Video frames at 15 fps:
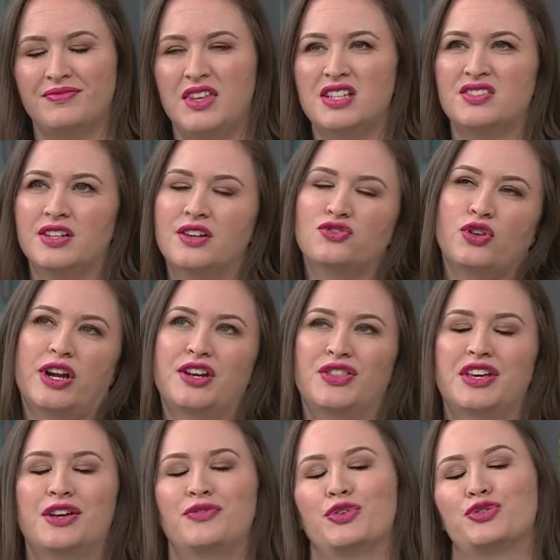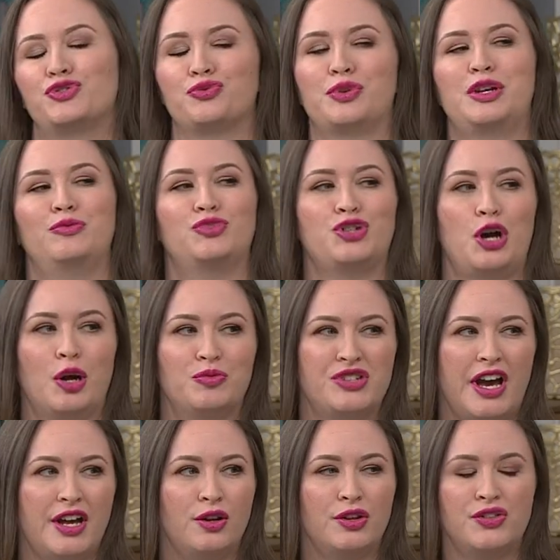instead of trying to think of your dream job
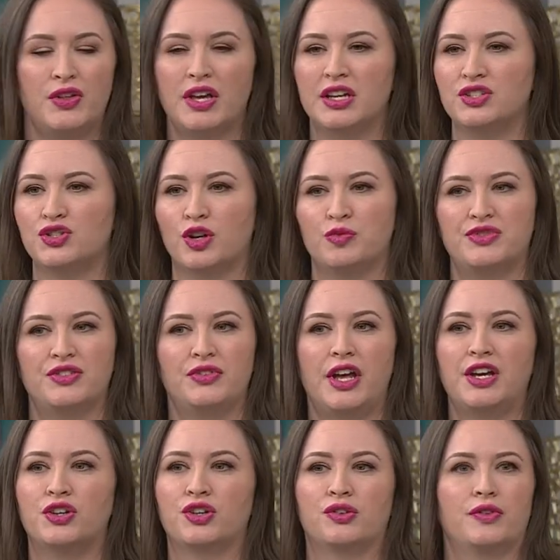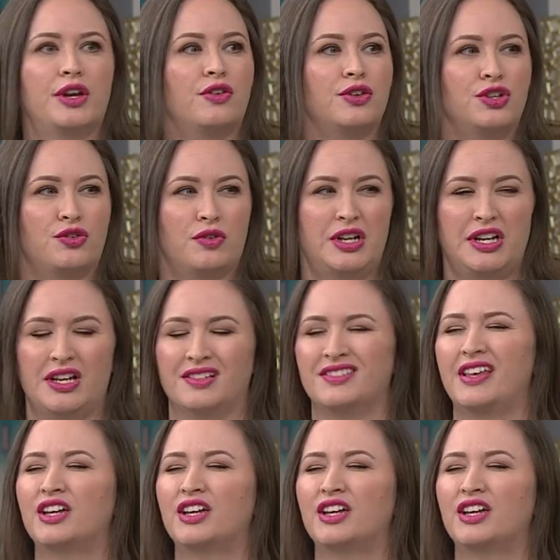title, think in terms of like career ingredients.